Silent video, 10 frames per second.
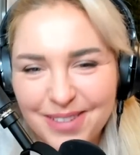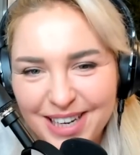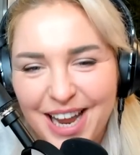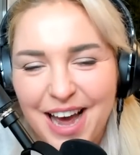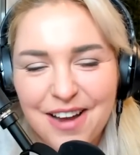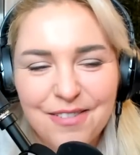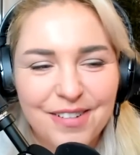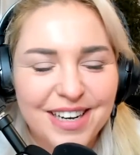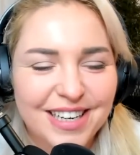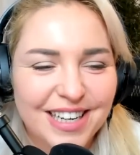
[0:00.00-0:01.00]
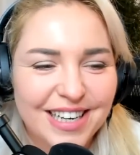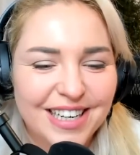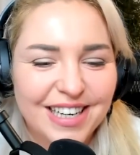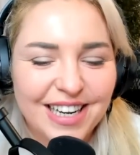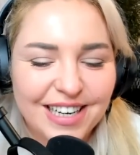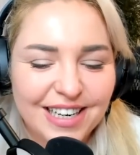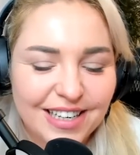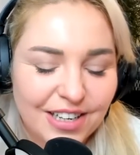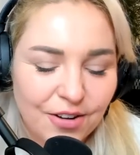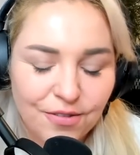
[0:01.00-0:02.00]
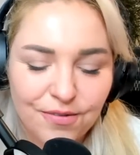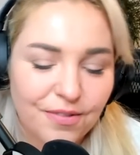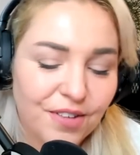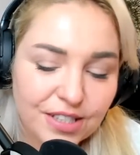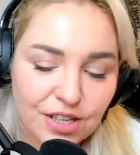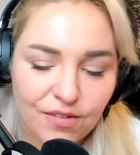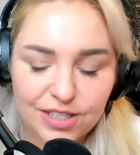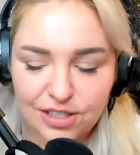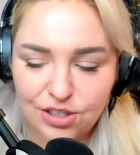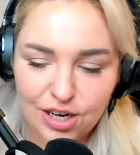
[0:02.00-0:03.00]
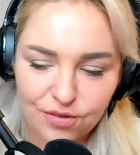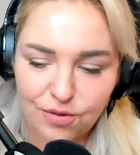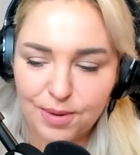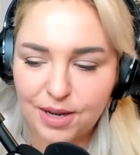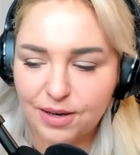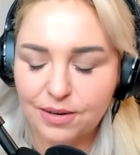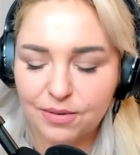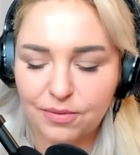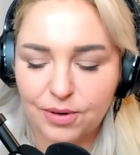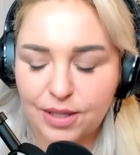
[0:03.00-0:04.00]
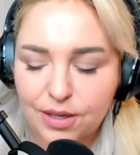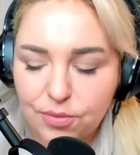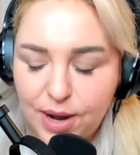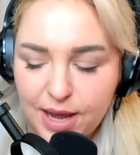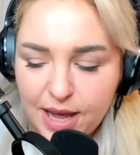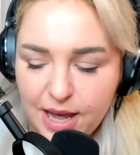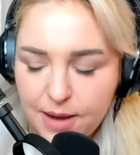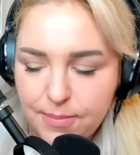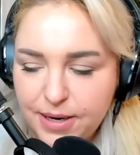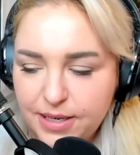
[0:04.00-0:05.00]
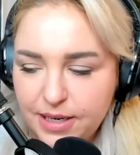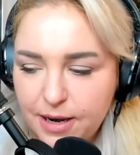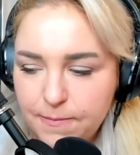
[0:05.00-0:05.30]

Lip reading: alive, and things obviously changed for me in a really good way. But